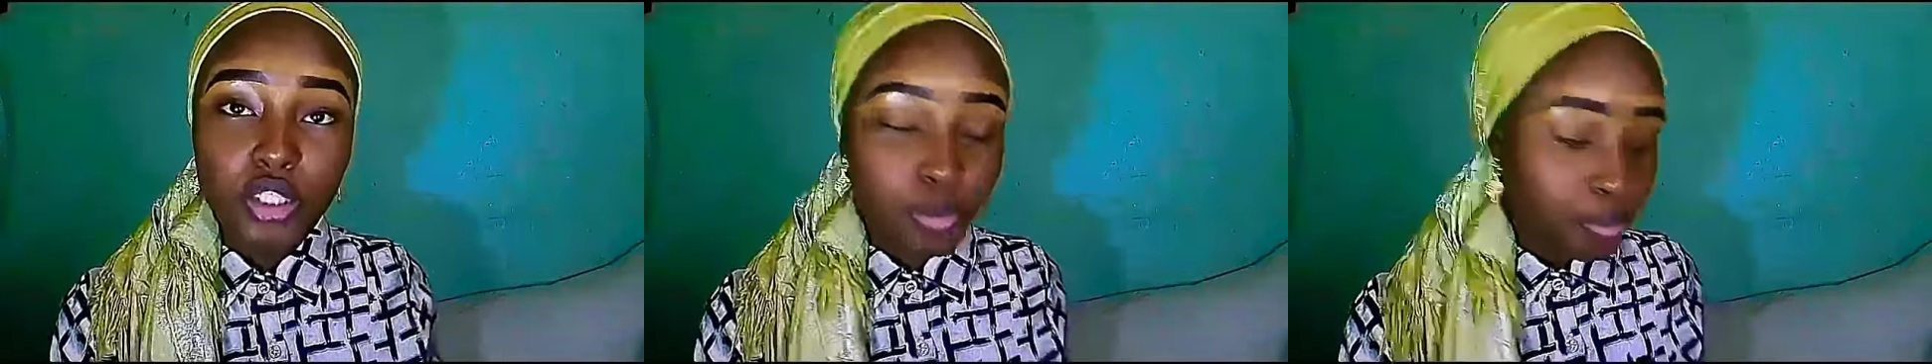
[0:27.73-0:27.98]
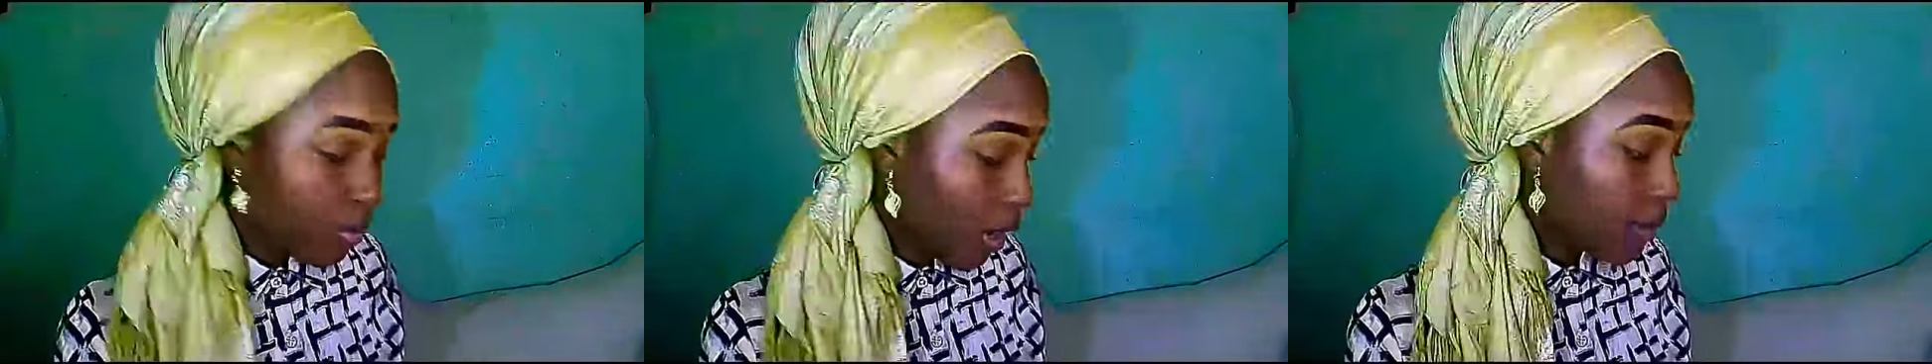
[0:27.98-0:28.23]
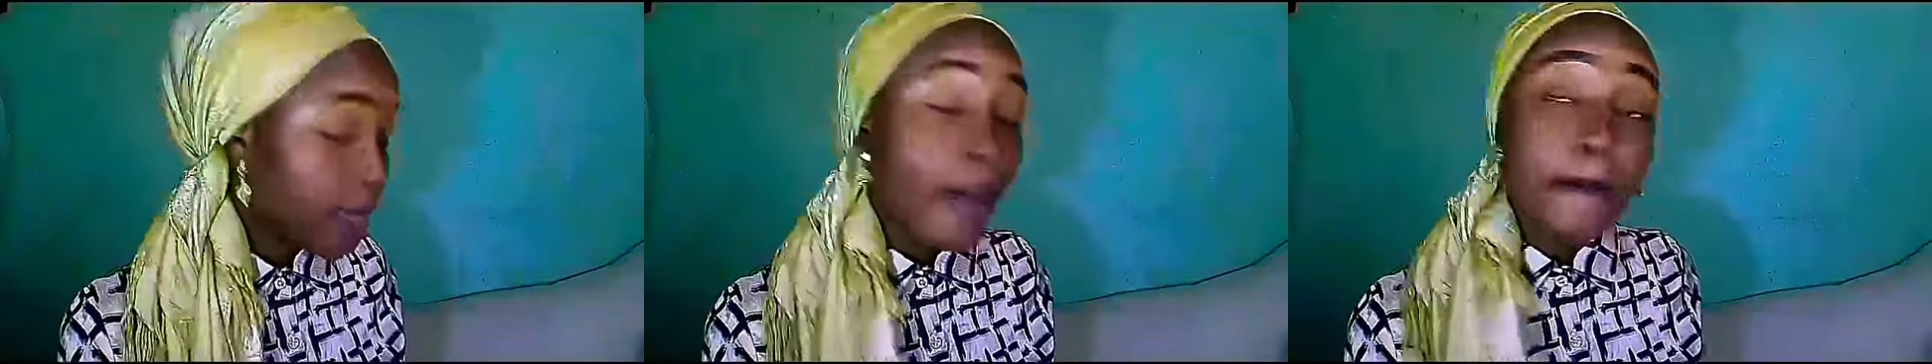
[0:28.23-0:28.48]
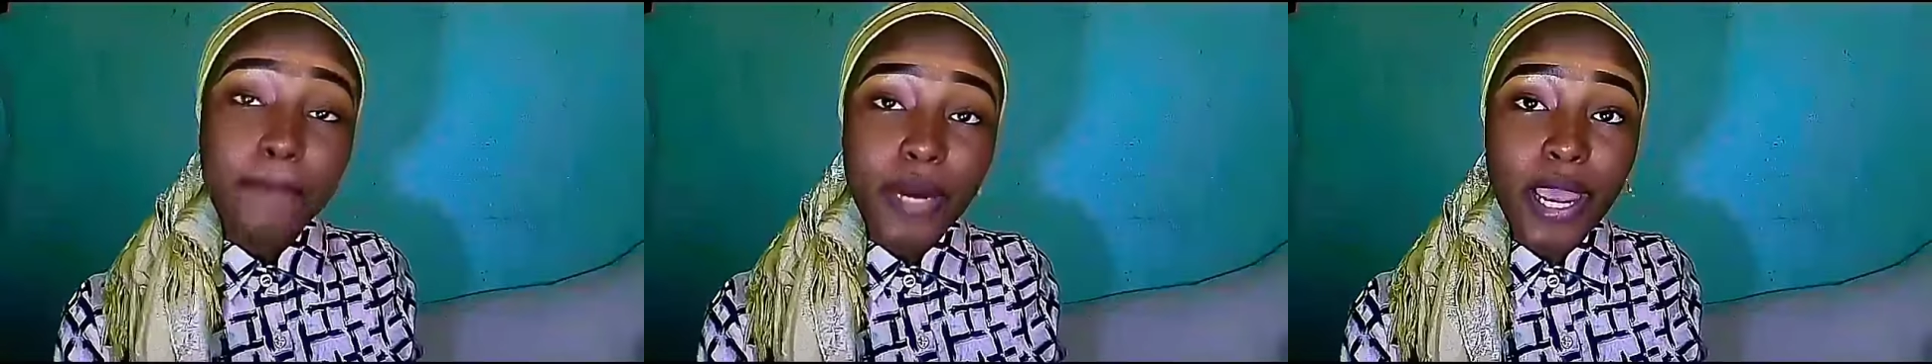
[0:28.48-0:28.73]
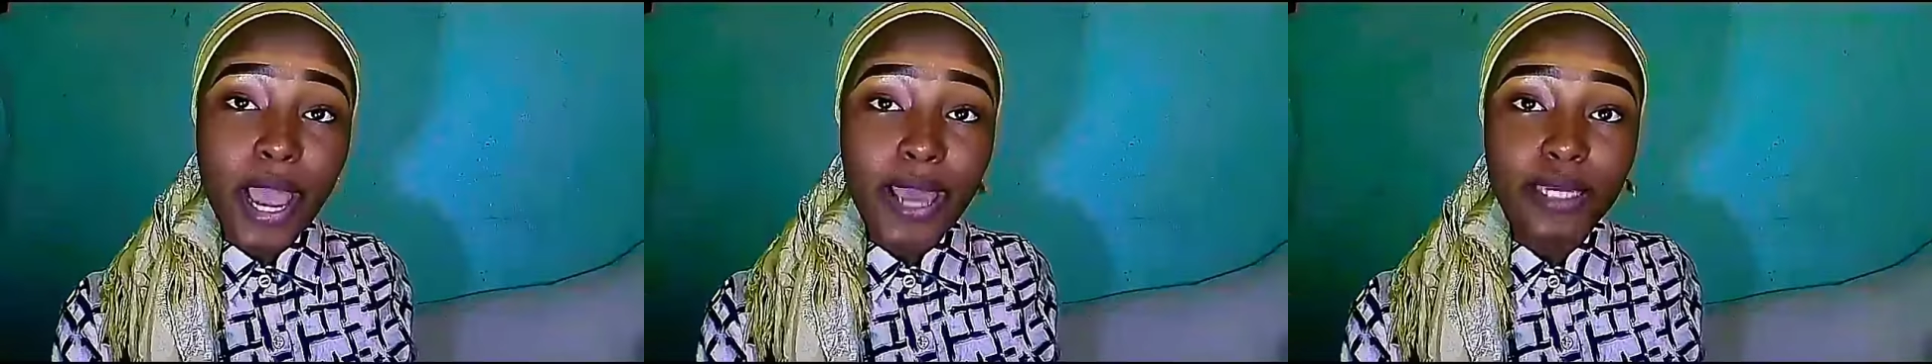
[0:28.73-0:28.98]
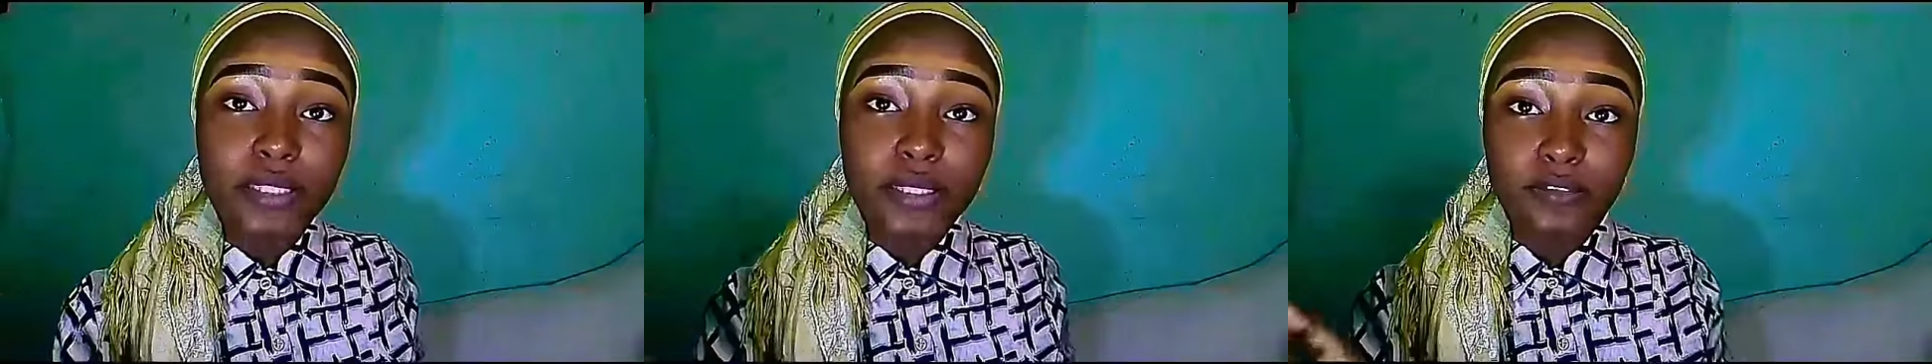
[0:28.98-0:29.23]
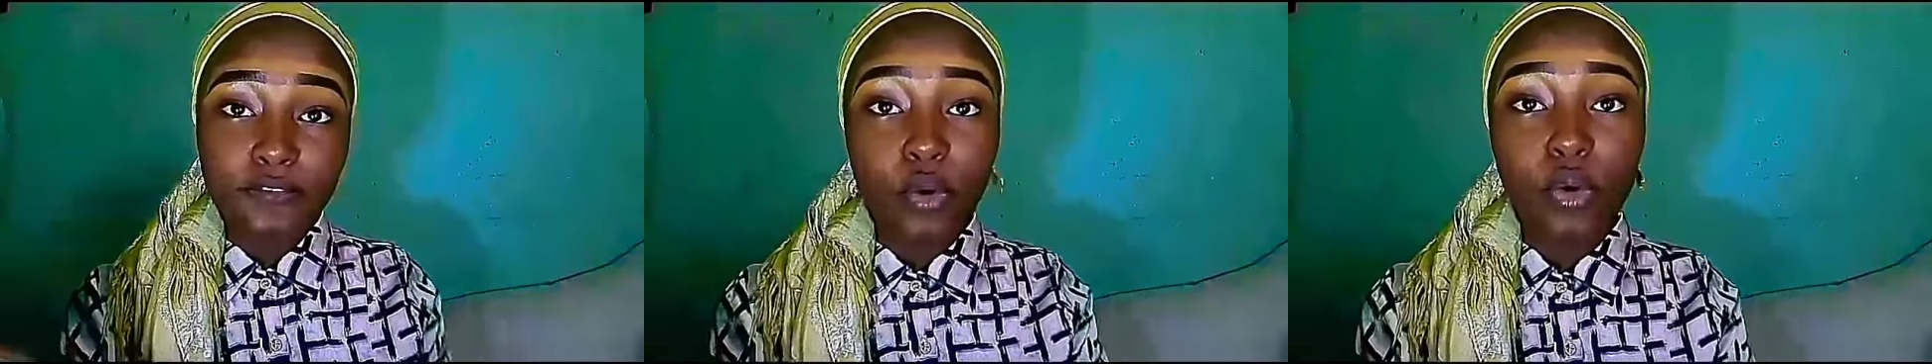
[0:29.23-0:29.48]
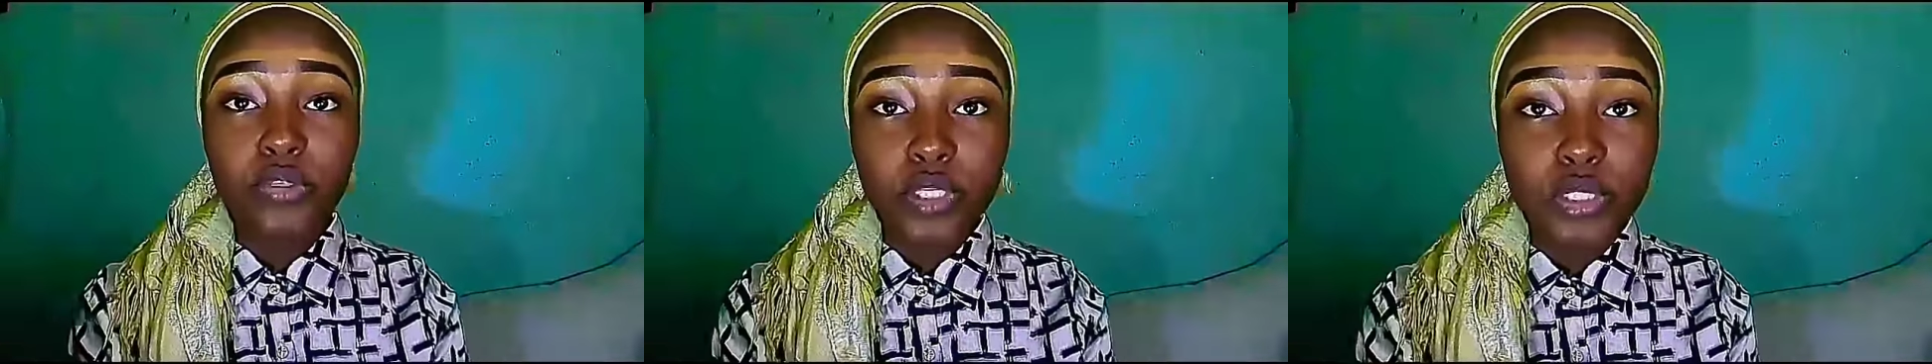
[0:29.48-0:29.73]
to prime my eyes
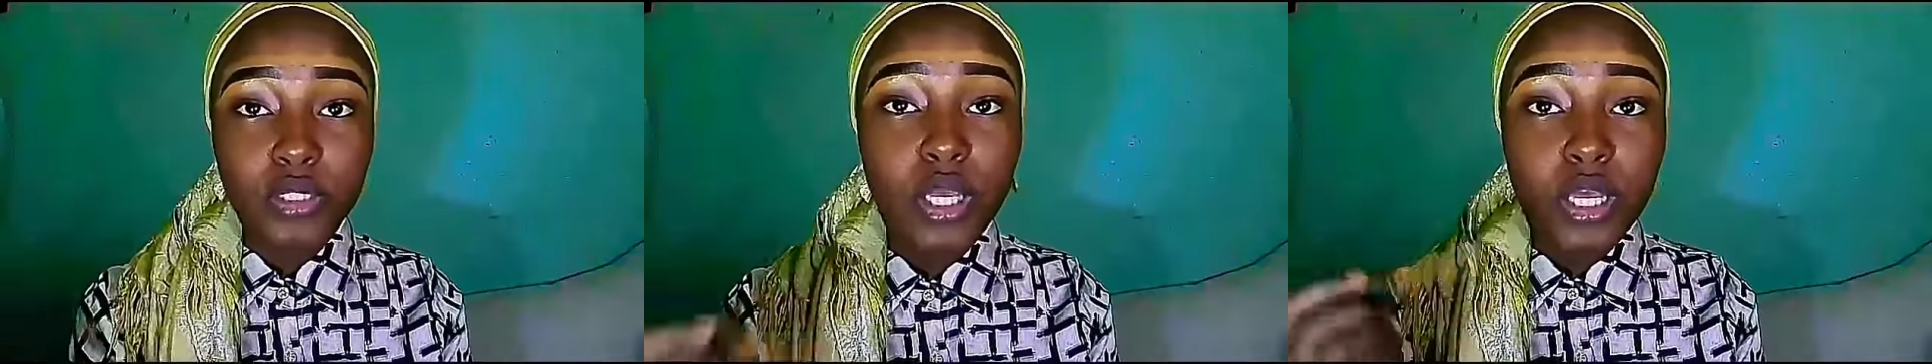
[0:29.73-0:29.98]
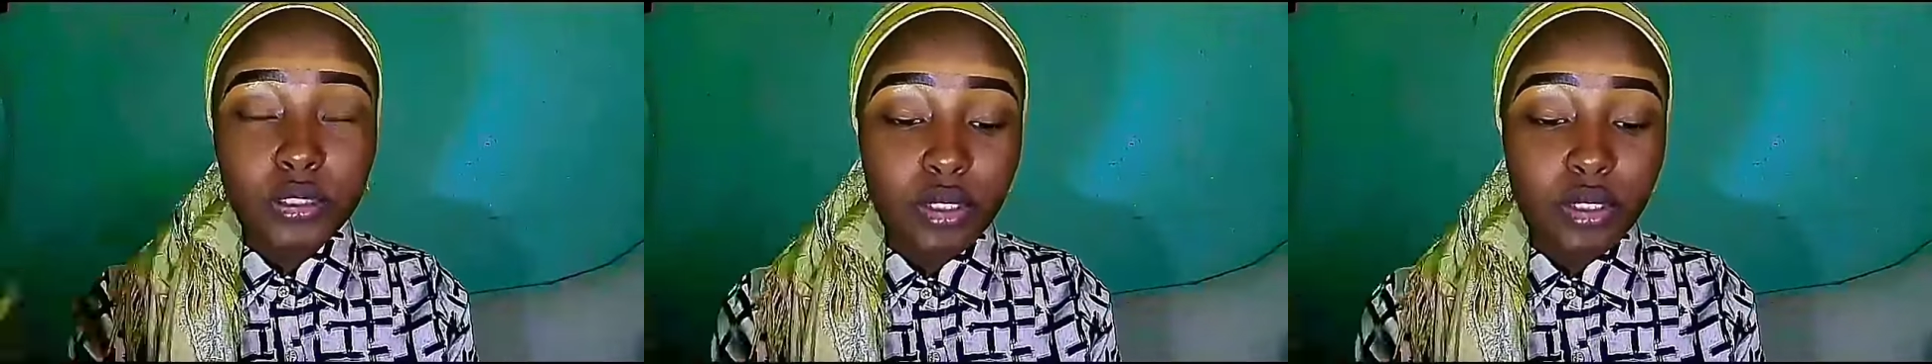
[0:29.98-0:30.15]
for this